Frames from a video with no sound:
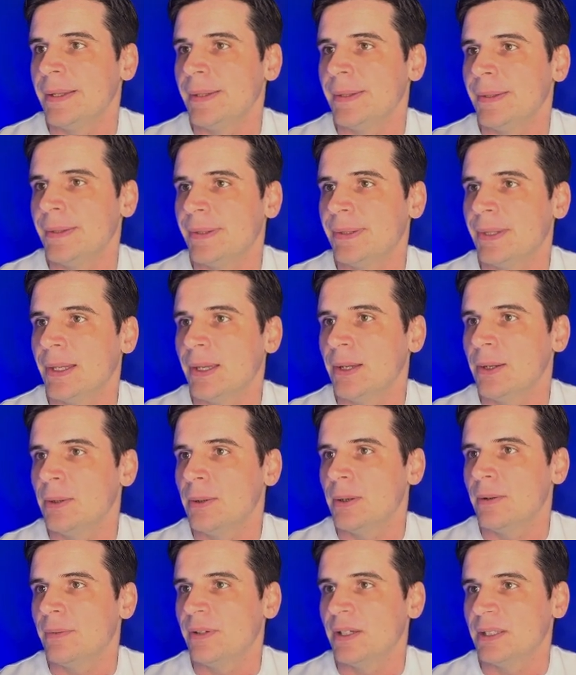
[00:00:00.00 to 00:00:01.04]
So
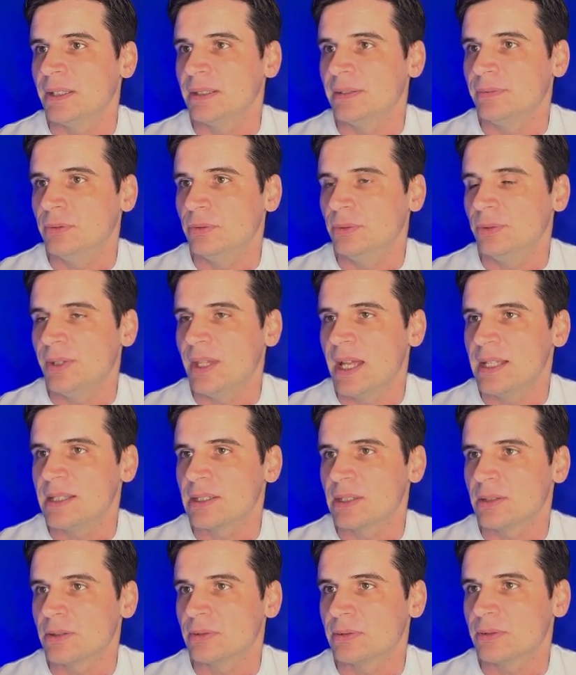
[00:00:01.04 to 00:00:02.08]
first of all, let's
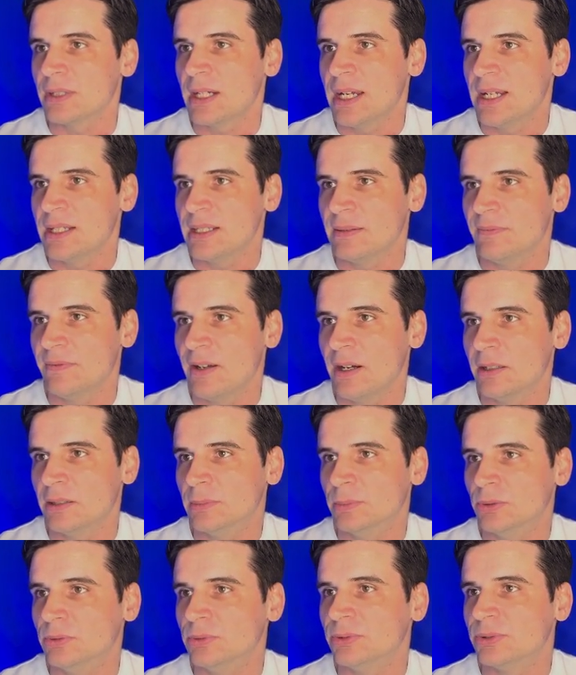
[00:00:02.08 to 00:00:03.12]
create some
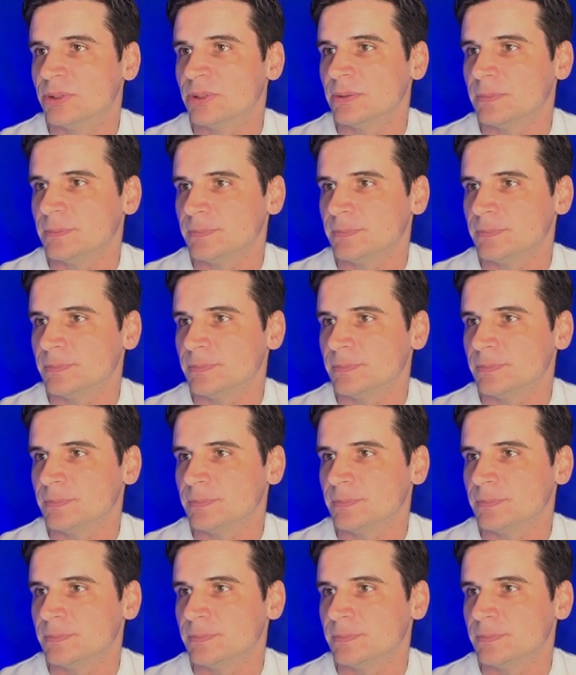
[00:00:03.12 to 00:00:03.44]
variables.